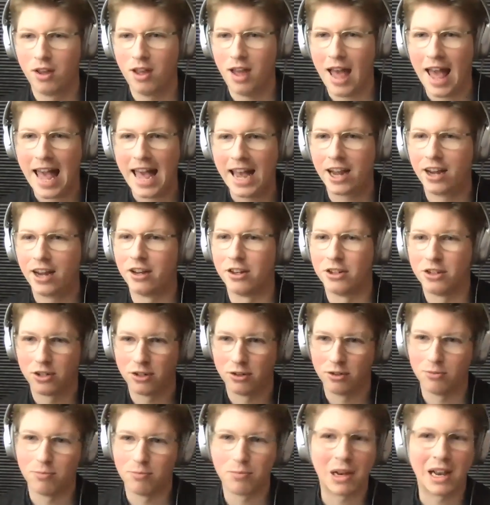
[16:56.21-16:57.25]
egg
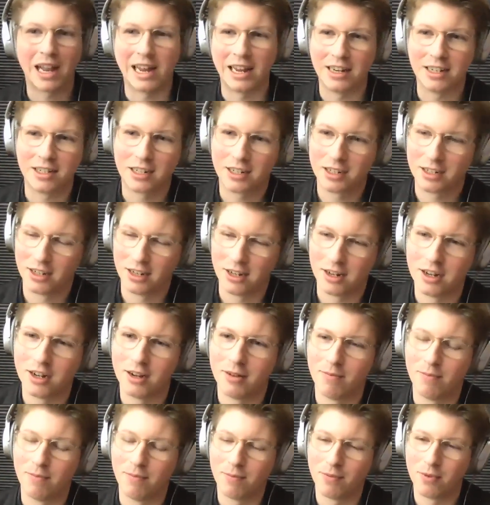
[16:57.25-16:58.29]
to plate,
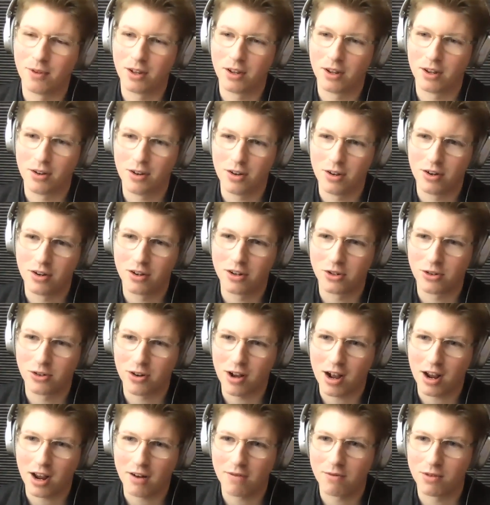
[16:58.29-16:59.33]
you can
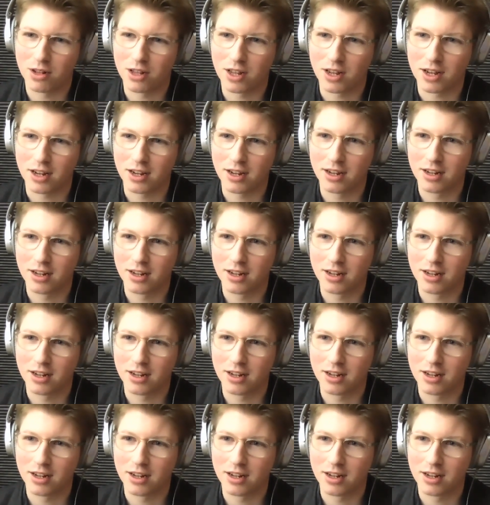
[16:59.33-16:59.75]
track everything.